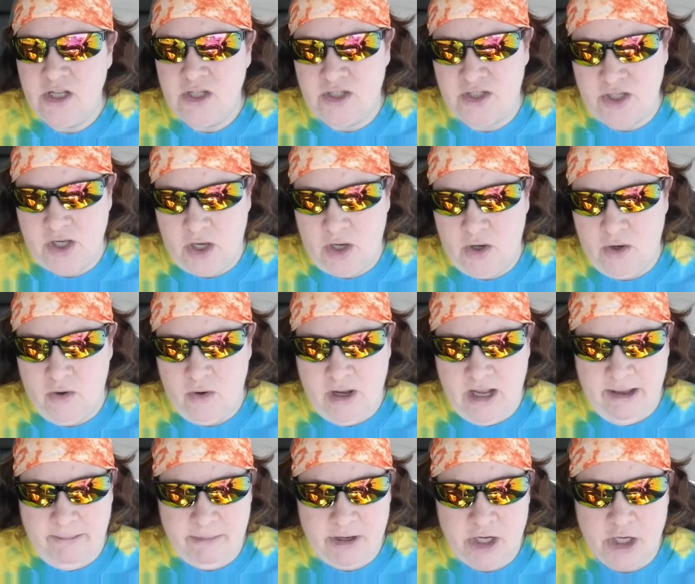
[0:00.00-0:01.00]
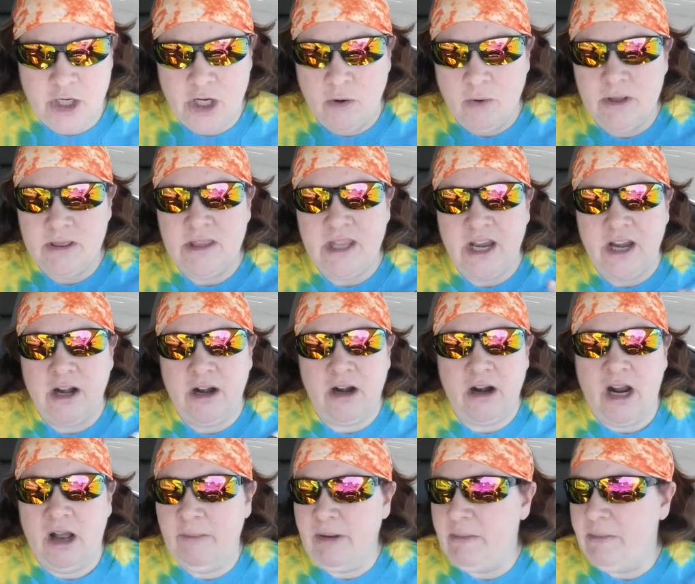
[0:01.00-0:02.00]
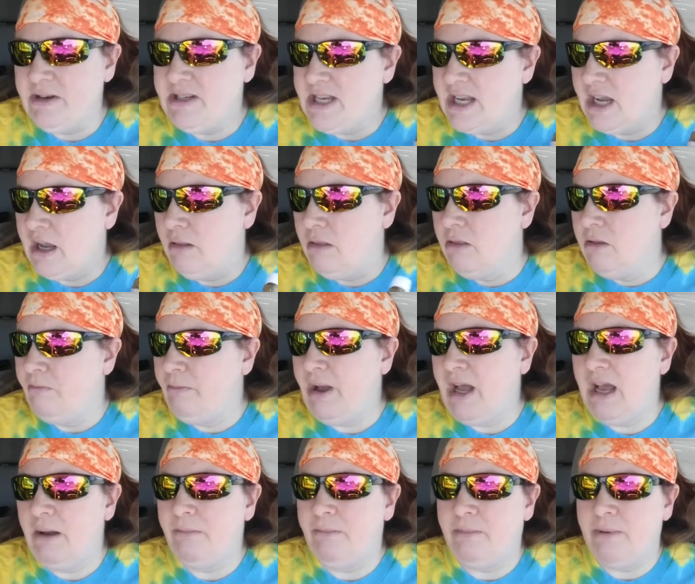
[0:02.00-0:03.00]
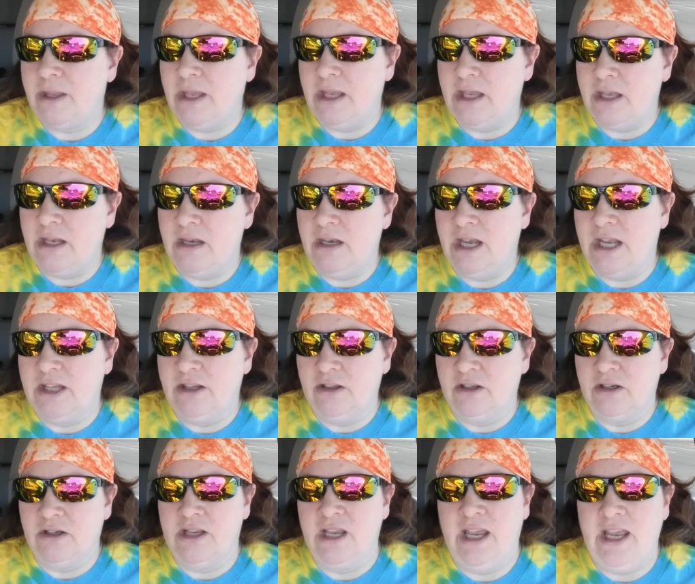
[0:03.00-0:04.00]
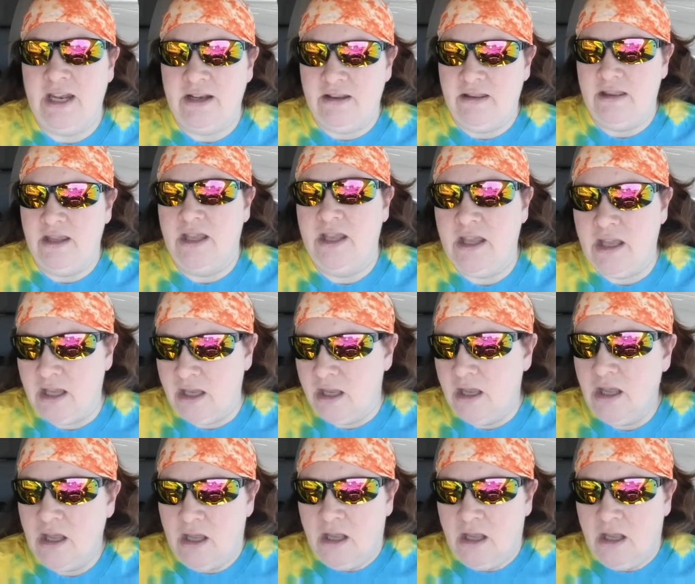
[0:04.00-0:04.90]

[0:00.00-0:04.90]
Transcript: So I'm going to go in there. I'll maybe take a pop in and look at the